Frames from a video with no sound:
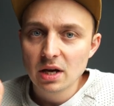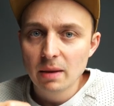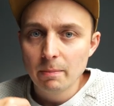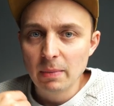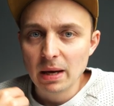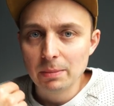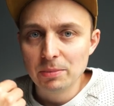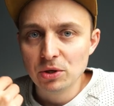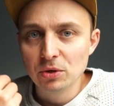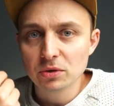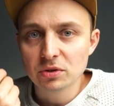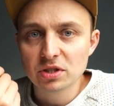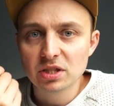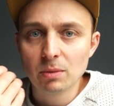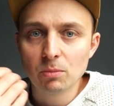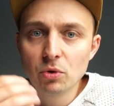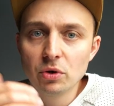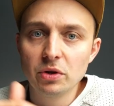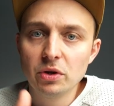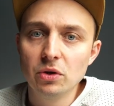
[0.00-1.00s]
Maybe you're
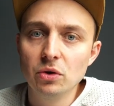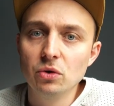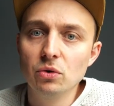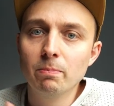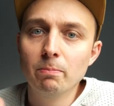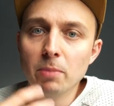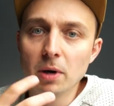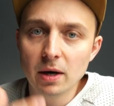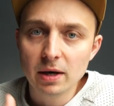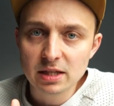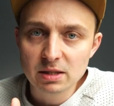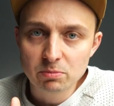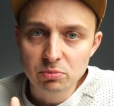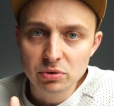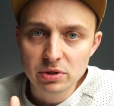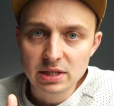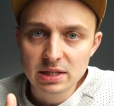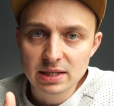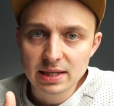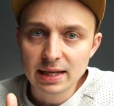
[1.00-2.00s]
someone who buys
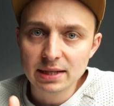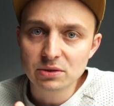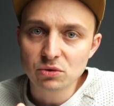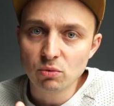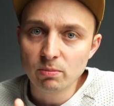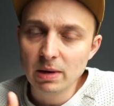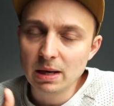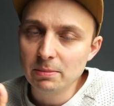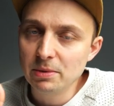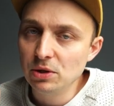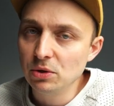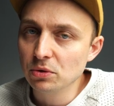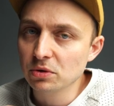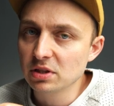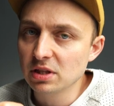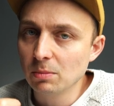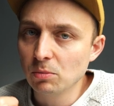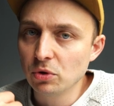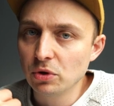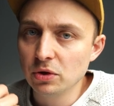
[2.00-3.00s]
presets, or maybe you're
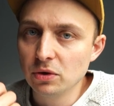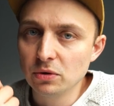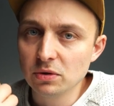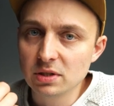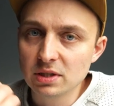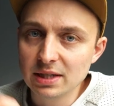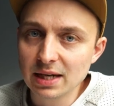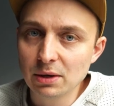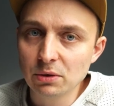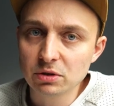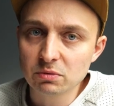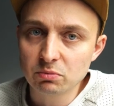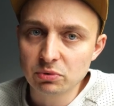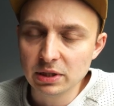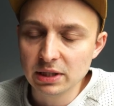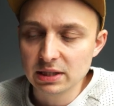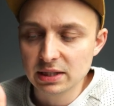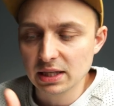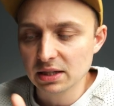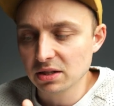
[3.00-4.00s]
someone who sells
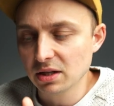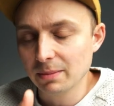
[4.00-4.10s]
presets.